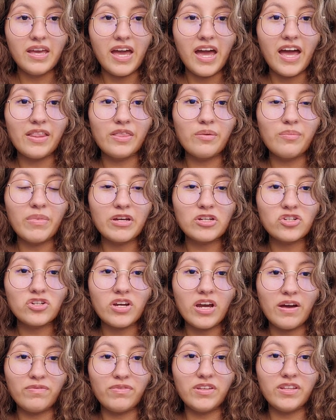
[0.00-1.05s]
And the measure
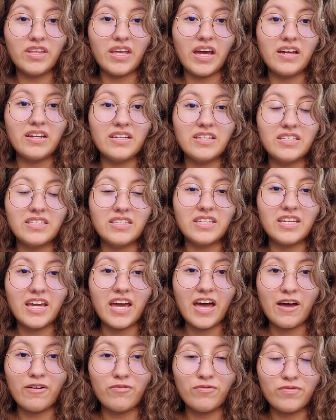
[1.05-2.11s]
after that is the
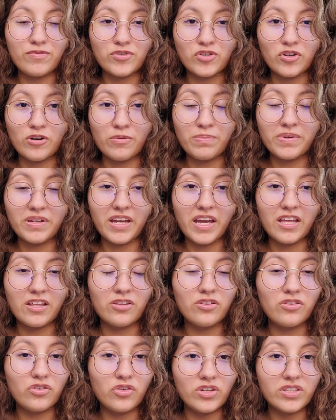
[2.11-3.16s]
F sharp
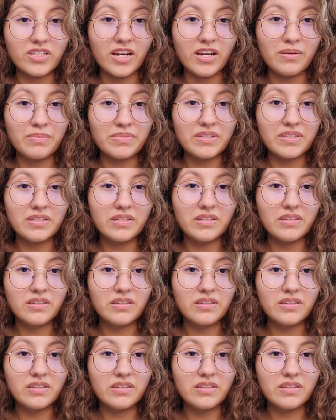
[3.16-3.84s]
again 3 times.